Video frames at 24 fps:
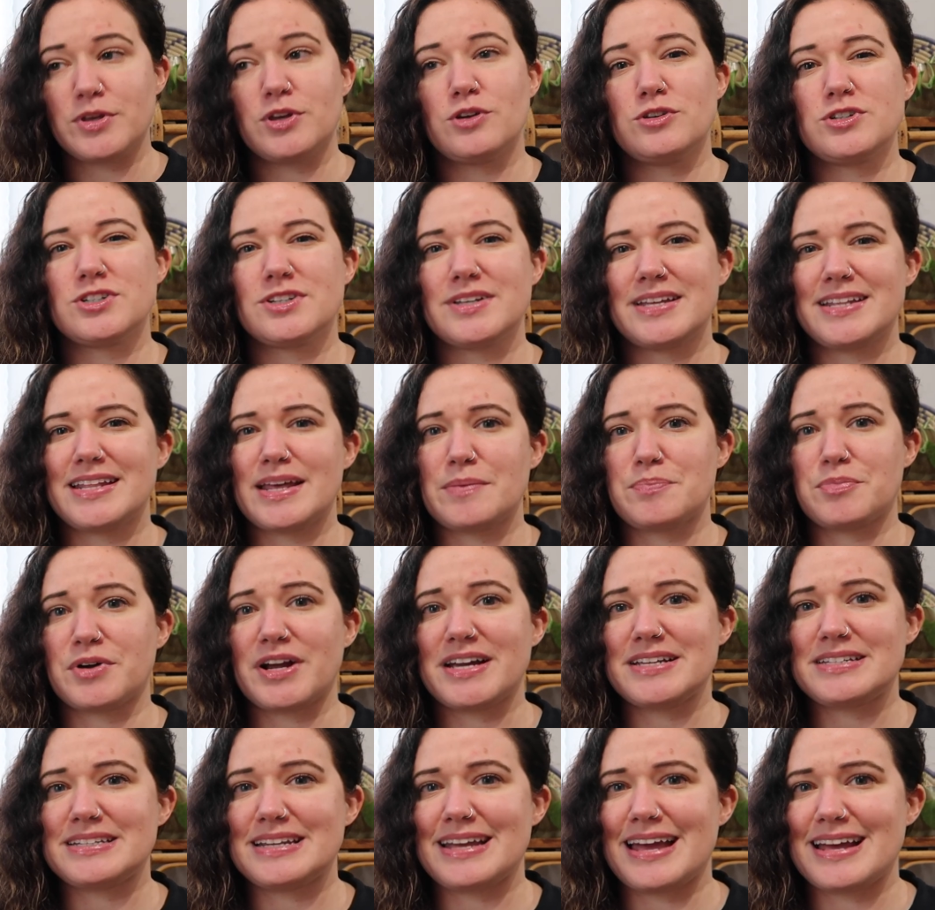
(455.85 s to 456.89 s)
Usually they
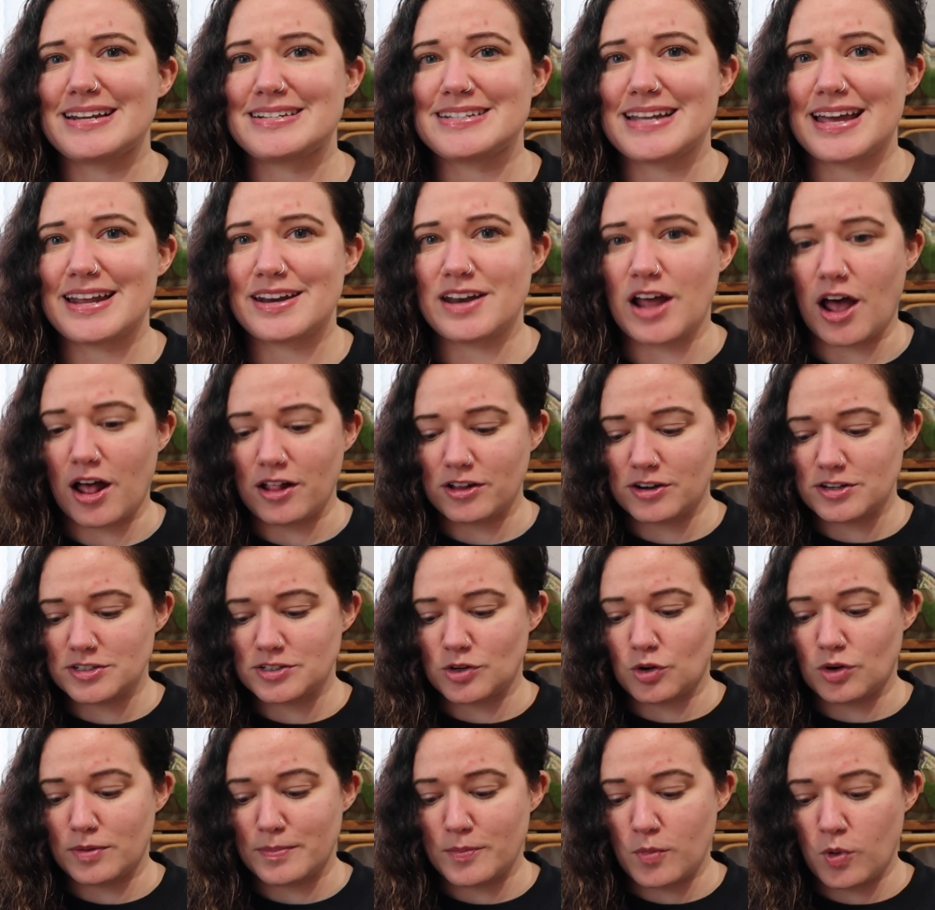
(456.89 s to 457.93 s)
price it at $10
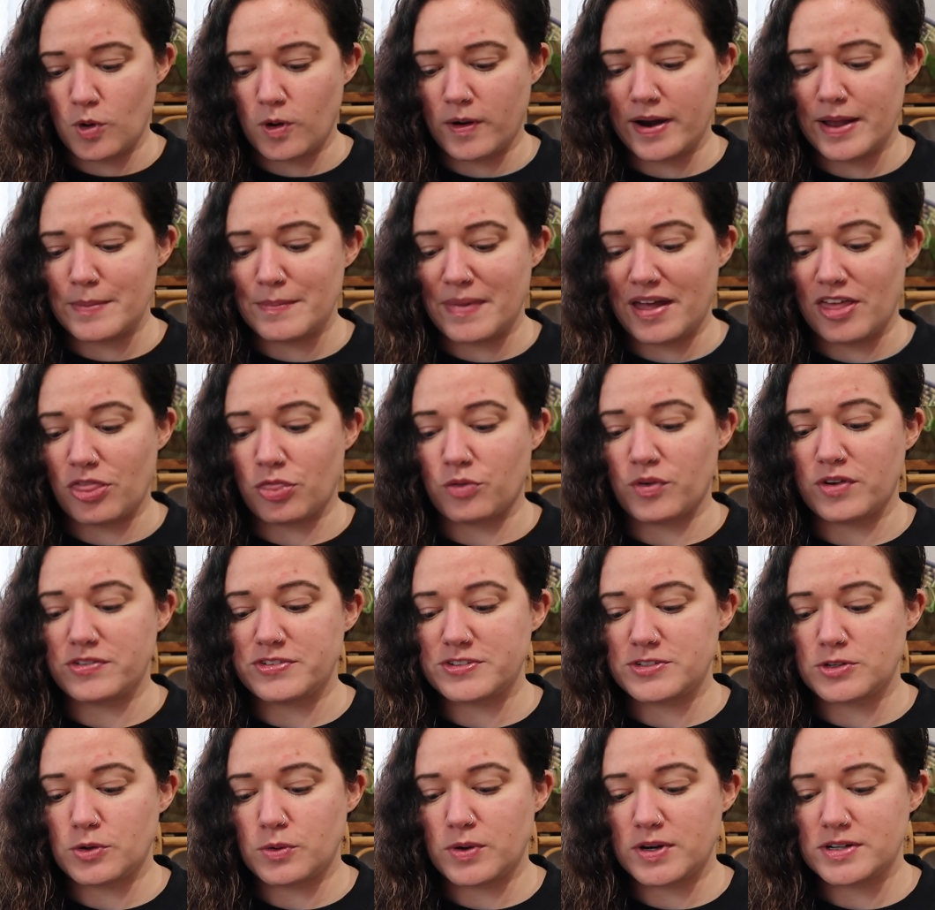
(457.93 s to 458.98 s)
or more in my thrift
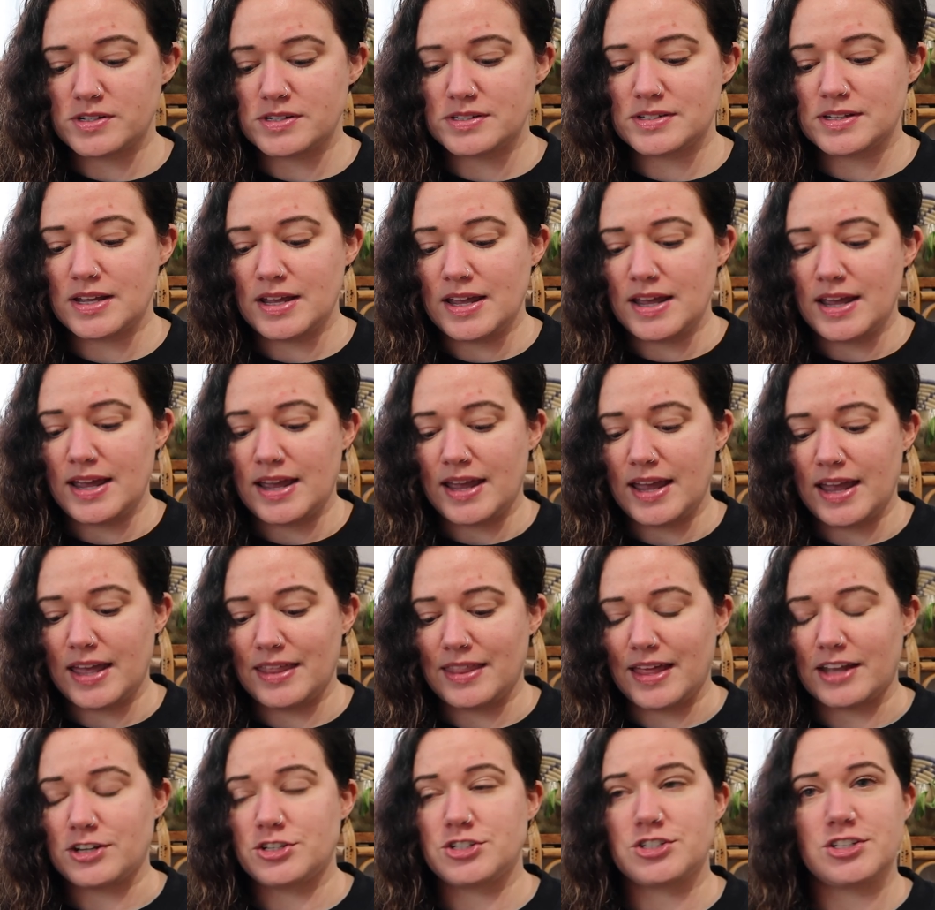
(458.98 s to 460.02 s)
stores,
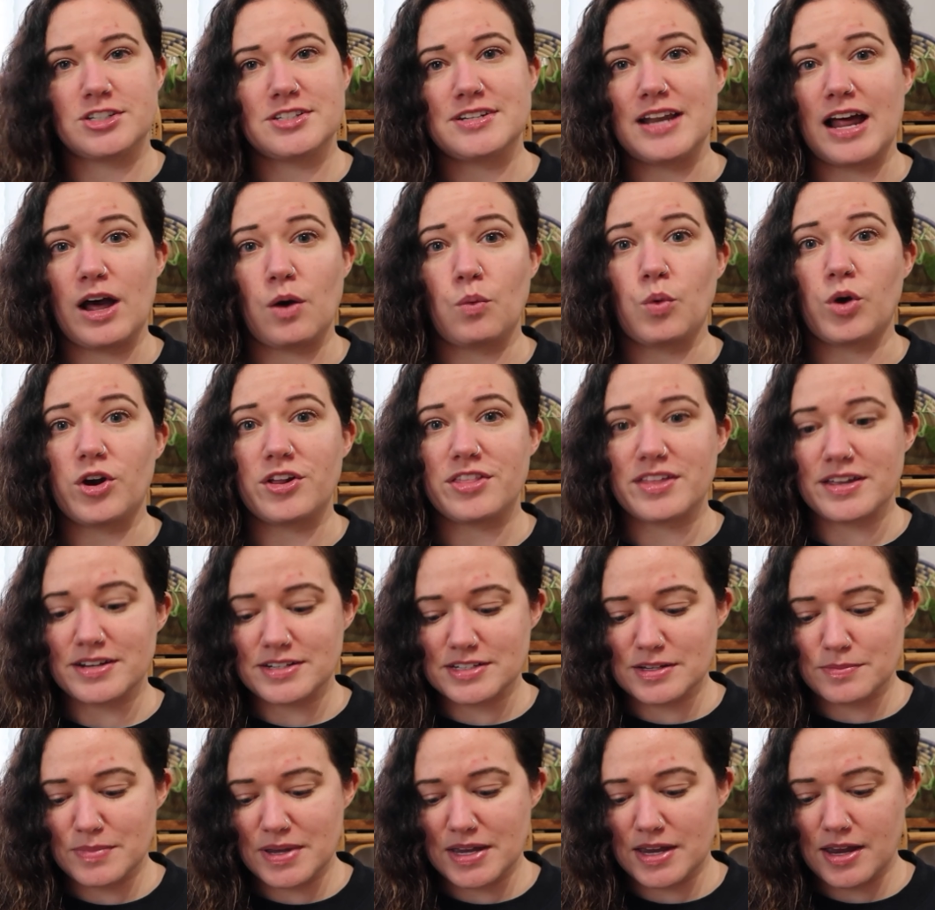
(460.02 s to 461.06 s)
and that's just not worth it
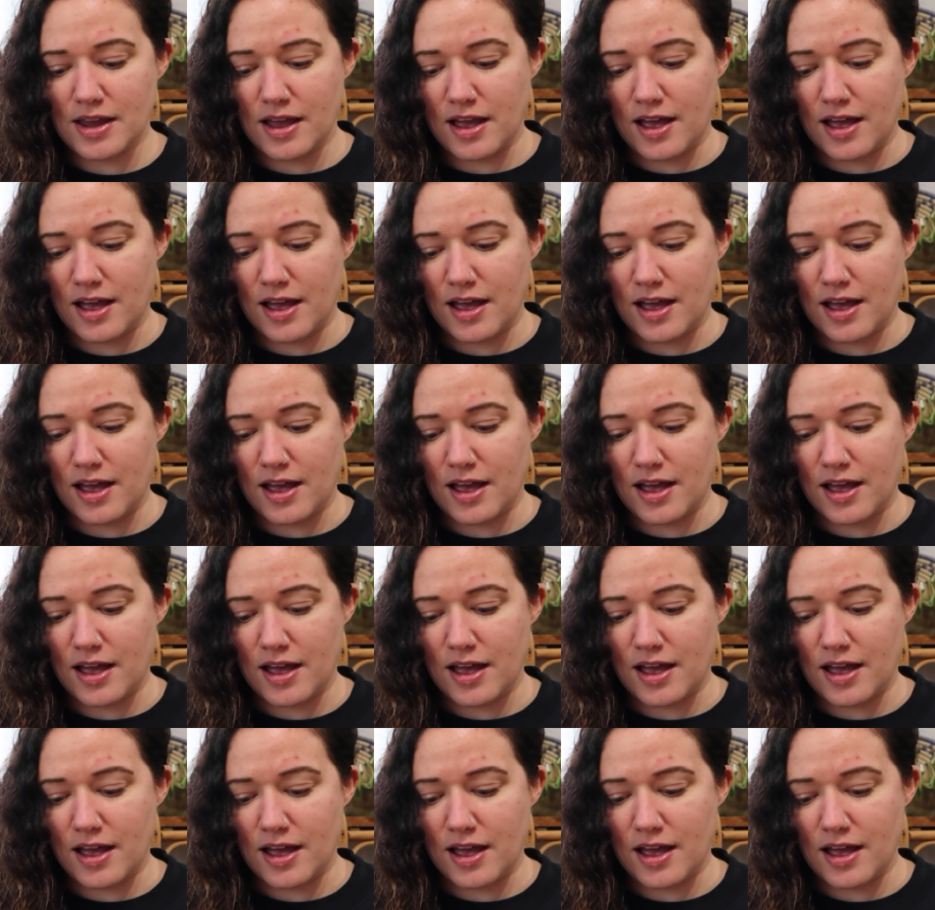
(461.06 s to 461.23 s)
to me.